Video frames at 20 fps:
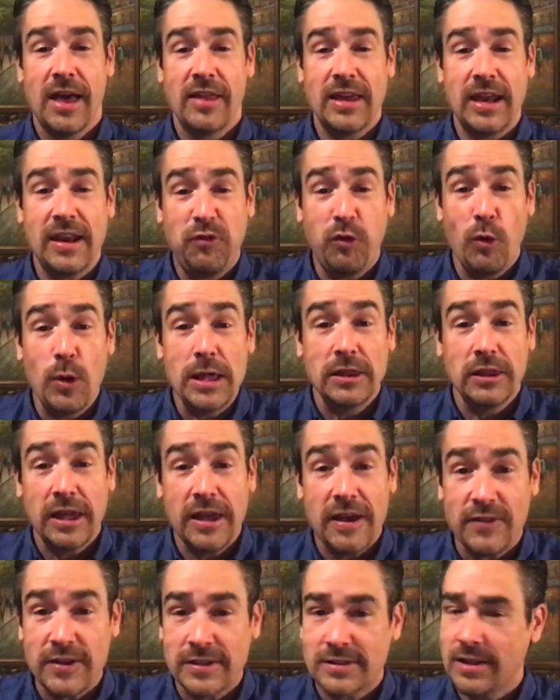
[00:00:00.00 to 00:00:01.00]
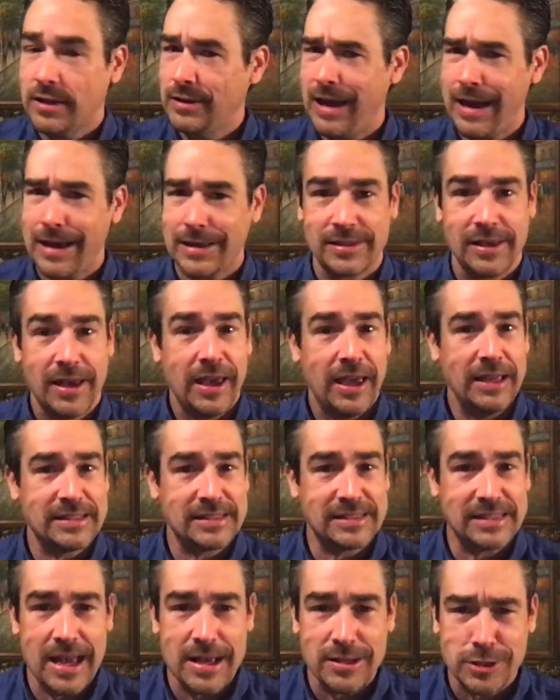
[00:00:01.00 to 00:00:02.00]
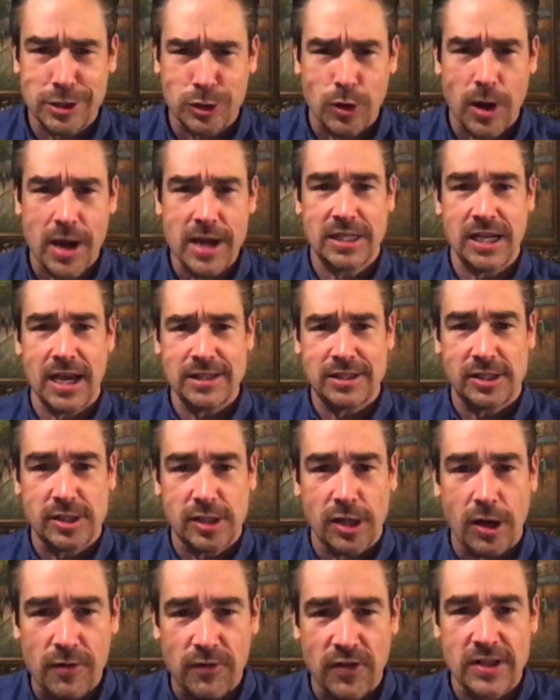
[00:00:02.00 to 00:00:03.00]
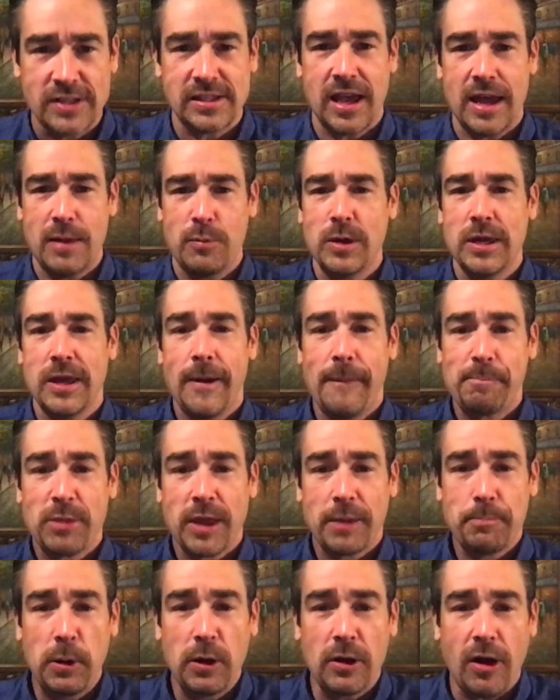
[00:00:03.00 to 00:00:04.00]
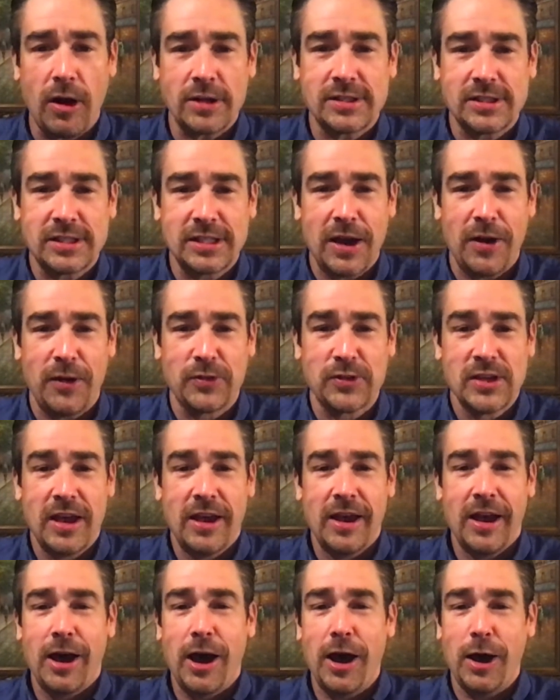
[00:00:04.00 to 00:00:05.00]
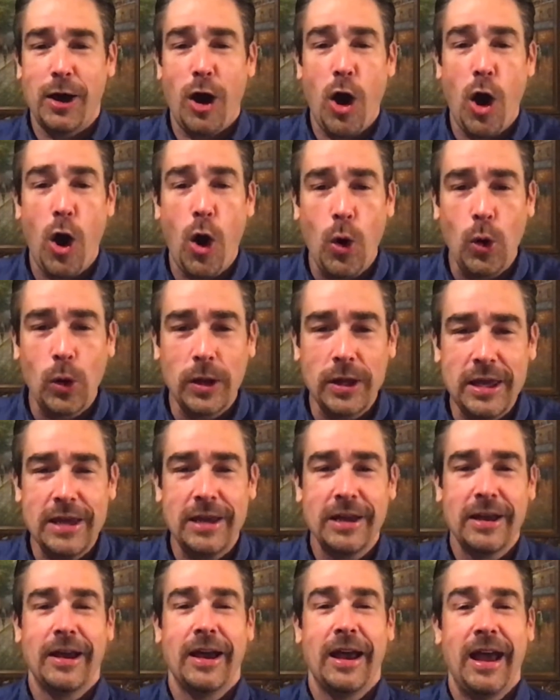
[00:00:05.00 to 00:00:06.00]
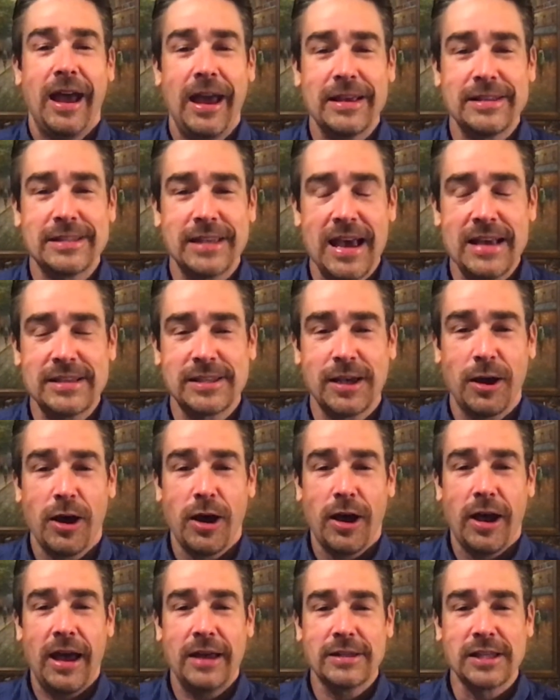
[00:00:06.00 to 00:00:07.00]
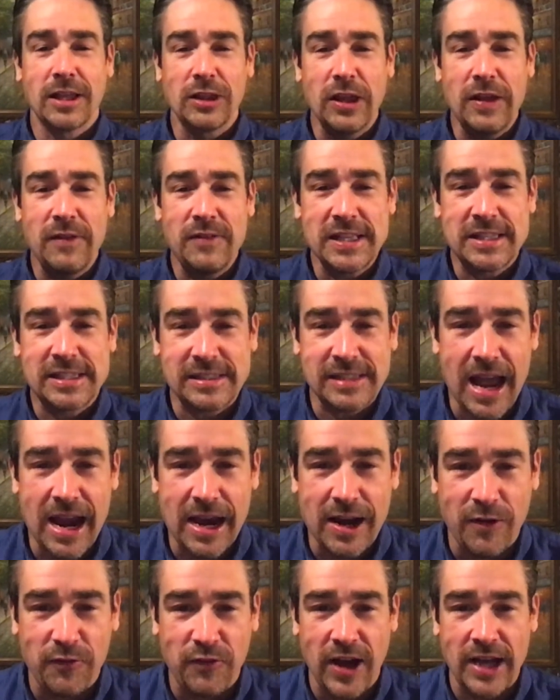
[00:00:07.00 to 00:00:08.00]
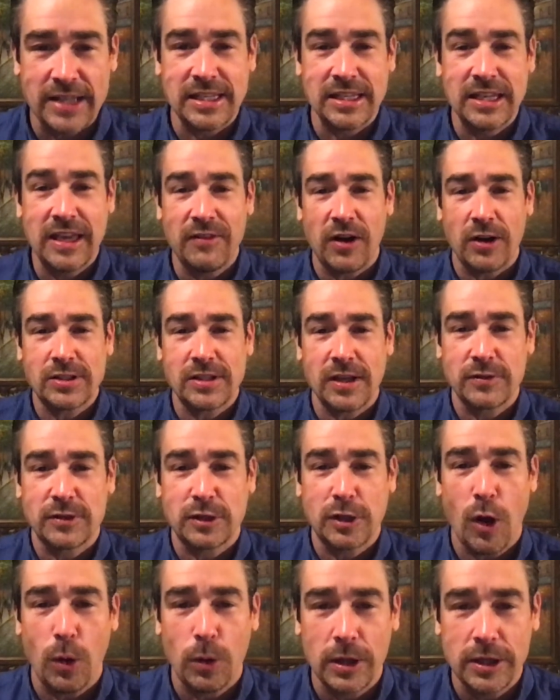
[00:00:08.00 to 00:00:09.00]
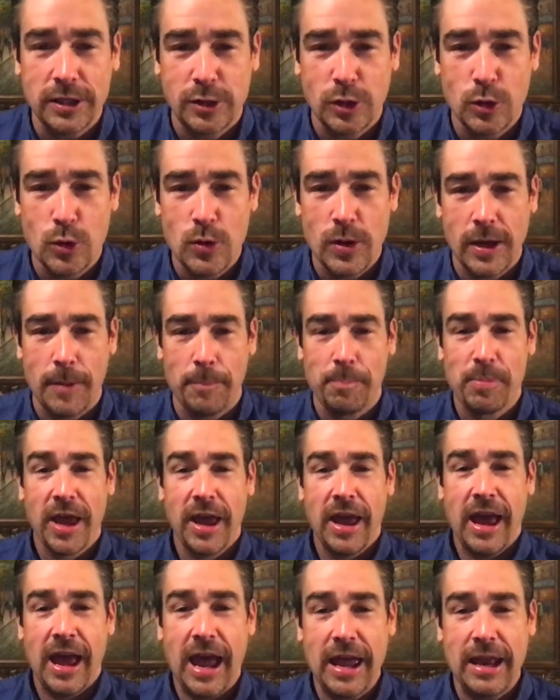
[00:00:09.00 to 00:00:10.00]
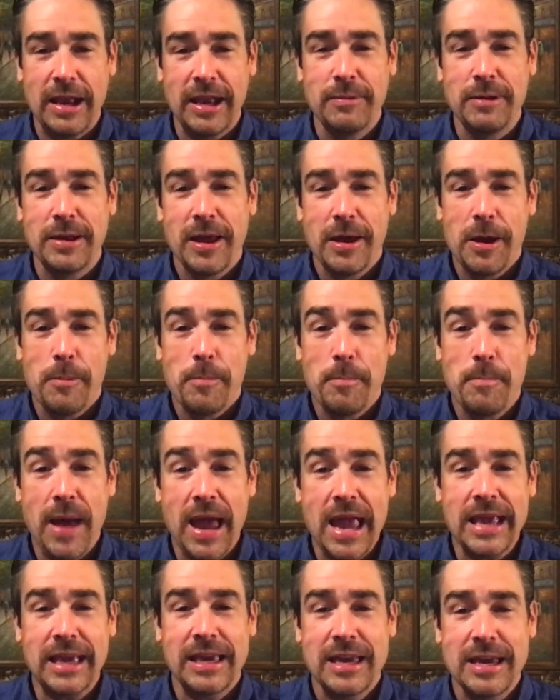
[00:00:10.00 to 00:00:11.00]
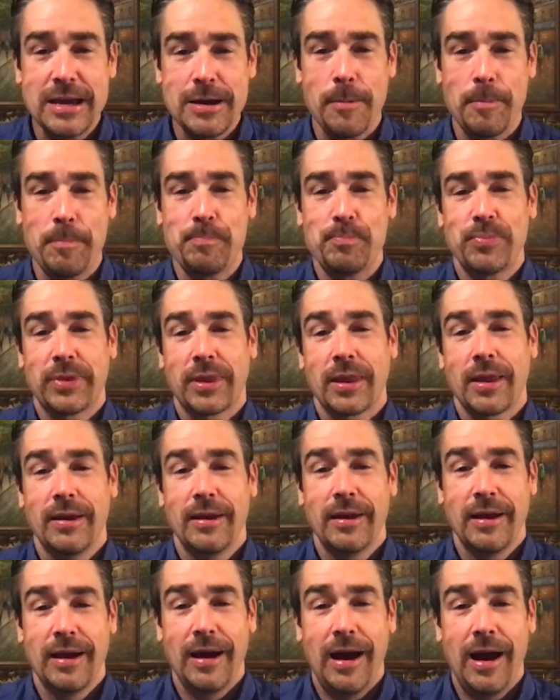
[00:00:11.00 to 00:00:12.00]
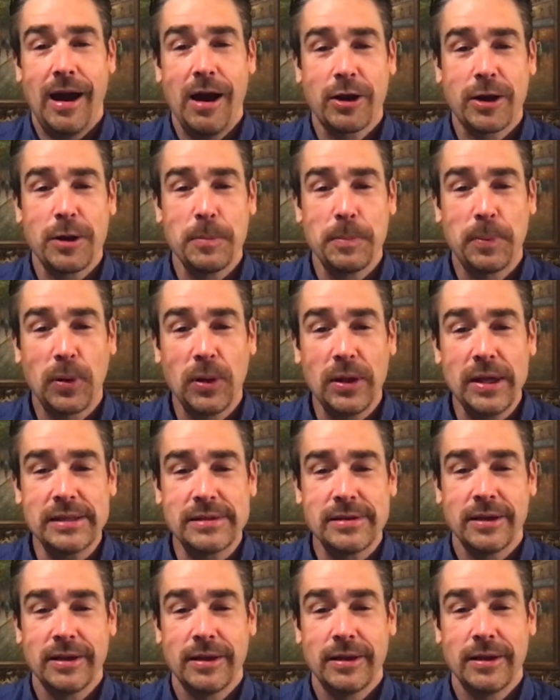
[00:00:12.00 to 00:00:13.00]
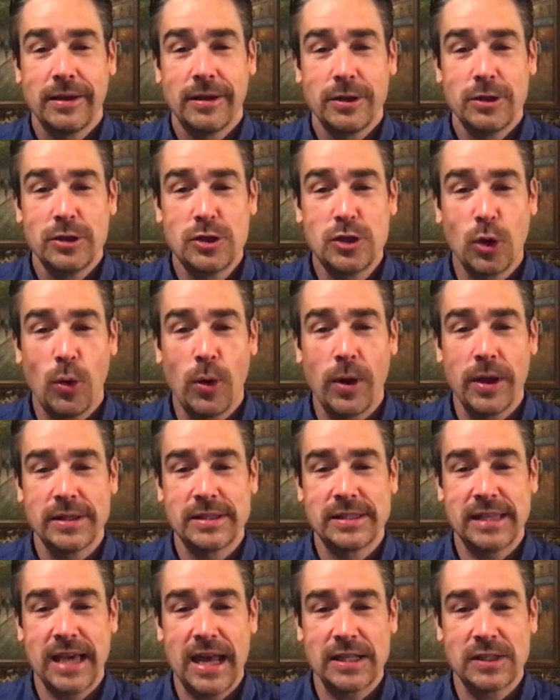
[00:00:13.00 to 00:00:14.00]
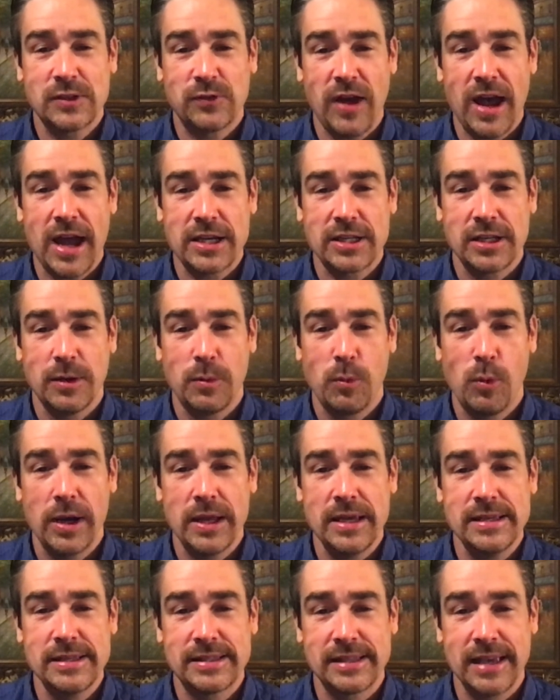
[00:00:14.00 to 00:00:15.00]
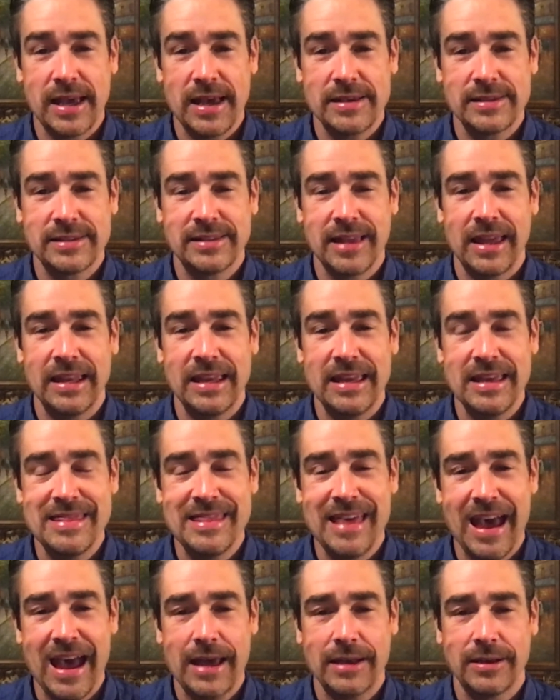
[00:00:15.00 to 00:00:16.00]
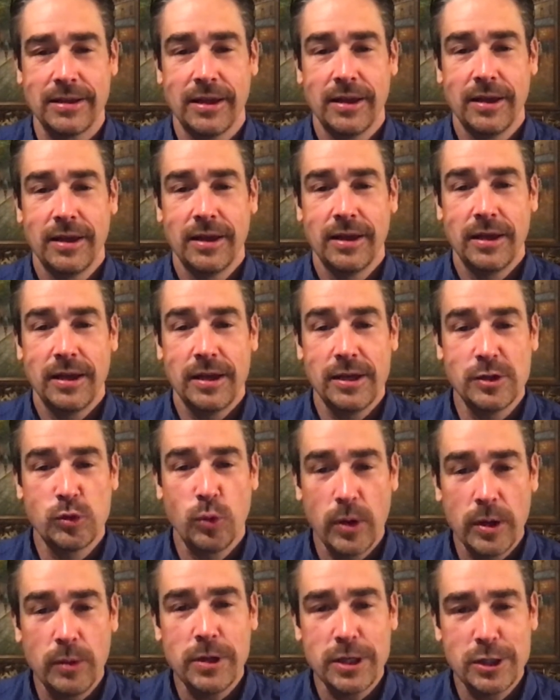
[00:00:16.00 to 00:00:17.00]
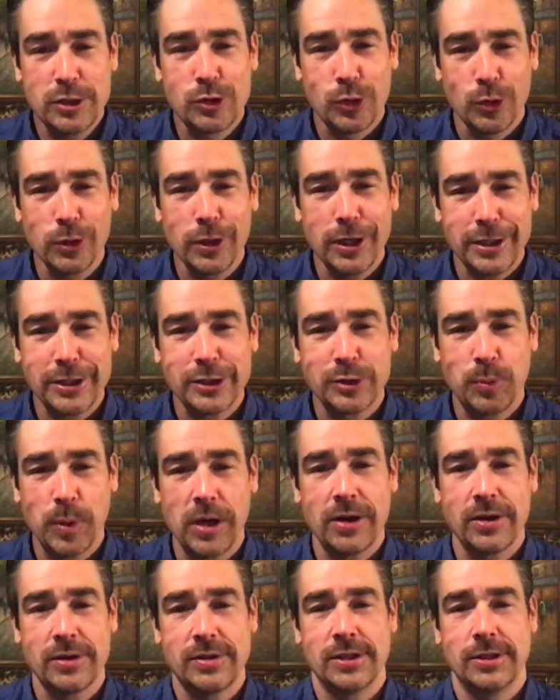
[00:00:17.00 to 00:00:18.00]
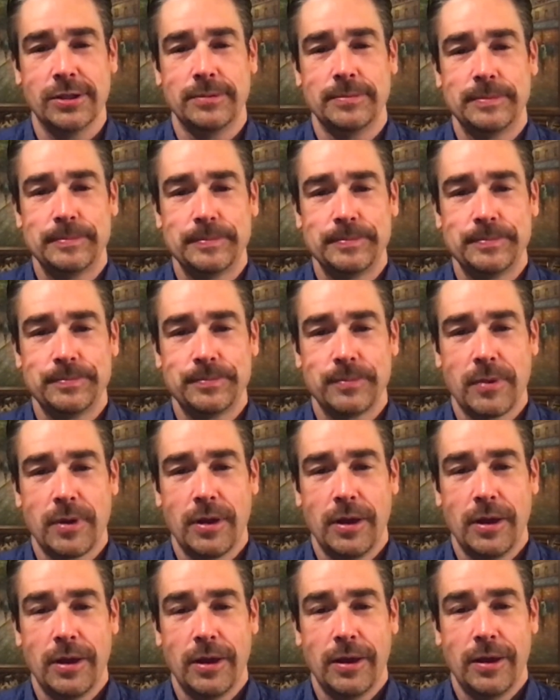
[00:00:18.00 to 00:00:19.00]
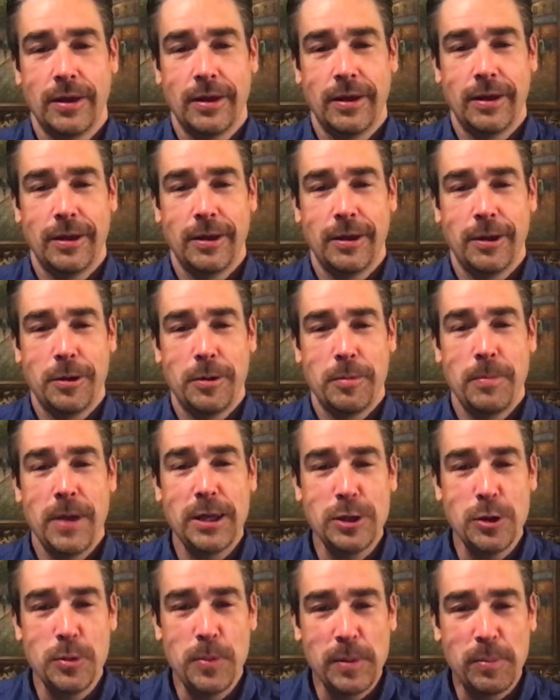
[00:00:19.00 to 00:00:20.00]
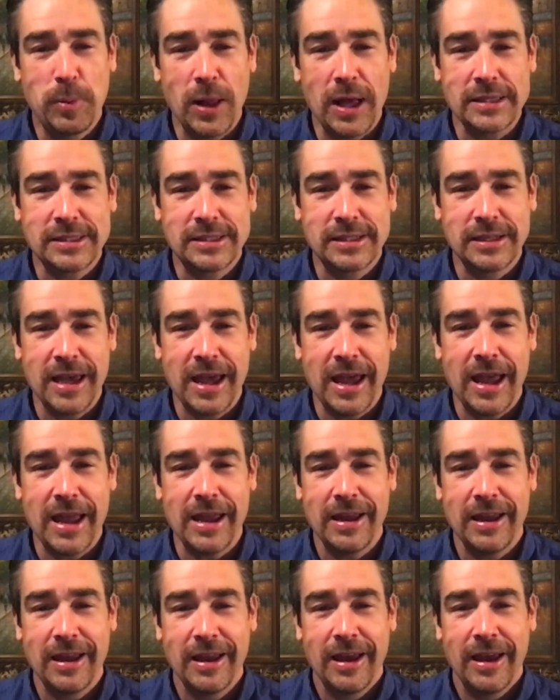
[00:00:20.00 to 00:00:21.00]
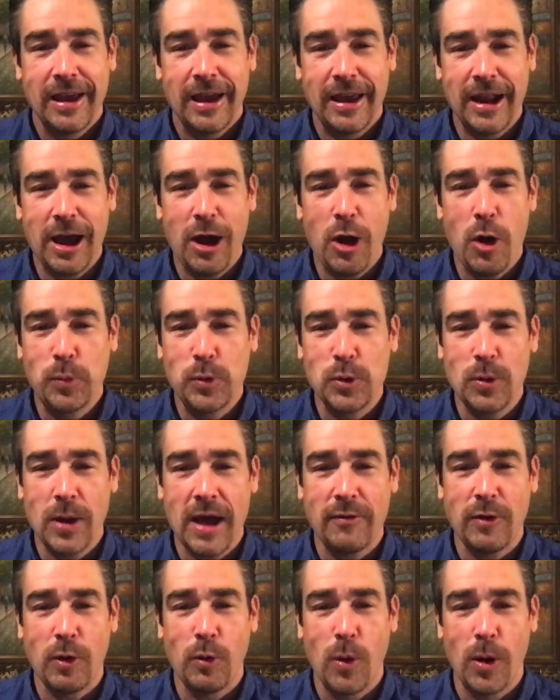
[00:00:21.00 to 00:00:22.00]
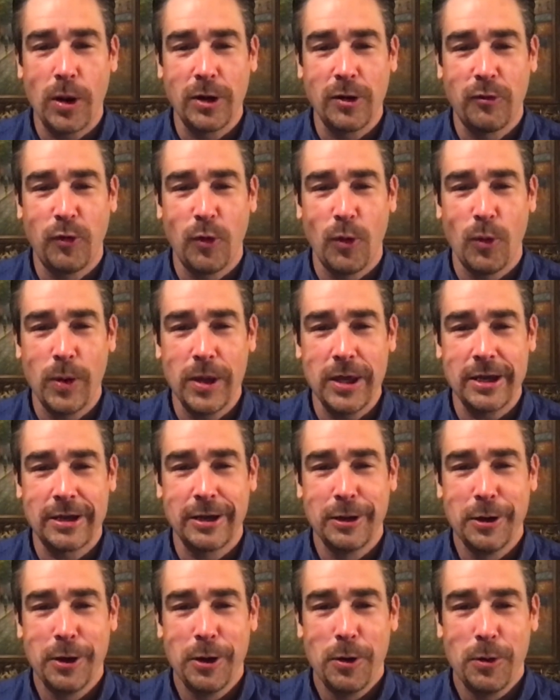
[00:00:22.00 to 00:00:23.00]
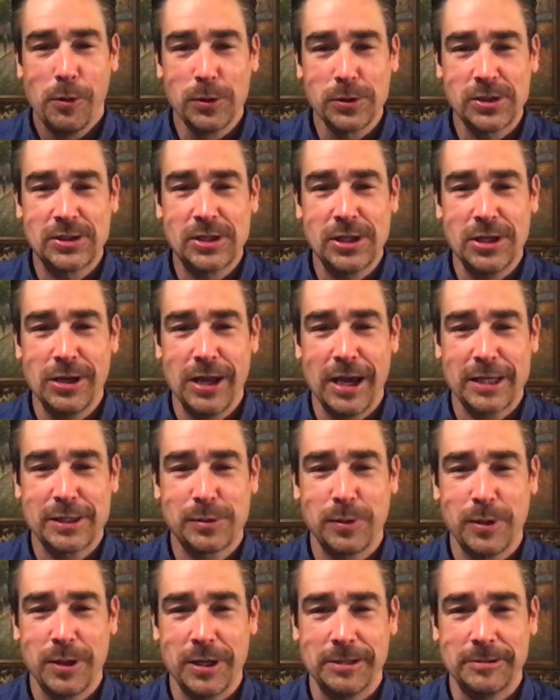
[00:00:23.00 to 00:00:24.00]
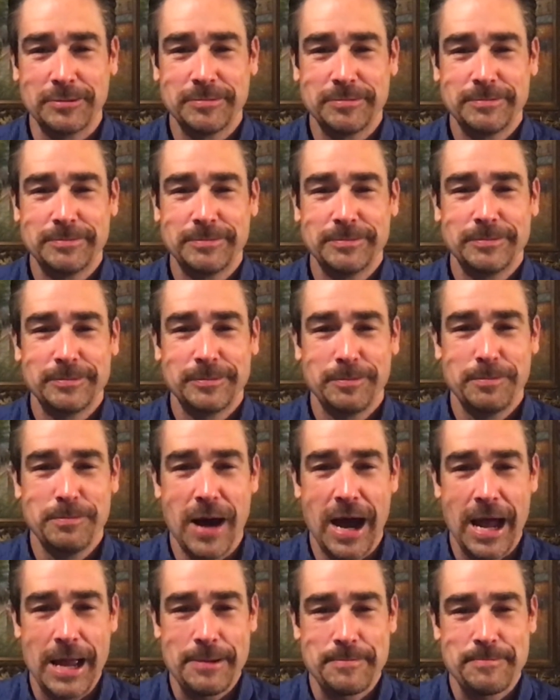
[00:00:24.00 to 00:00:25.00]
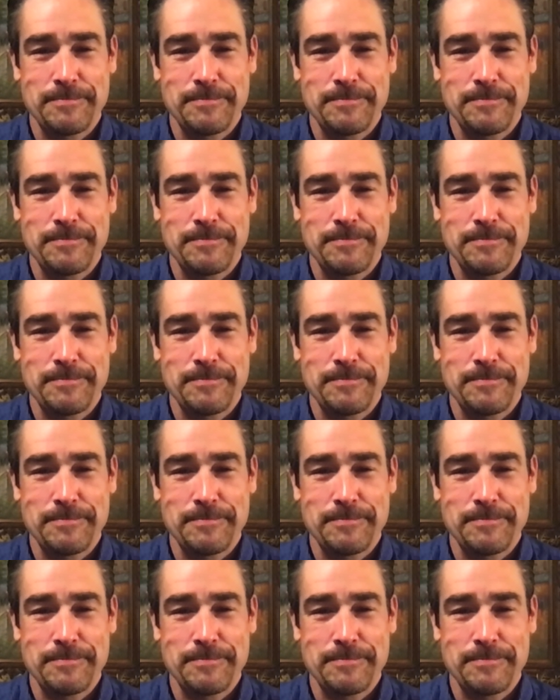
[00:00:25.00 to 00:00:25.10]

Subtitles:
That if we live as, yes, it sounds strange, as servants, and we put ourselves wholly as a living sacrifice and give ourselves totally to him and make him our complete joy and satisfaction in what he says, that in that is when we truly experience it. May you be blessed today, and I hope you have a wonderful week. We'll see you next week. Bye.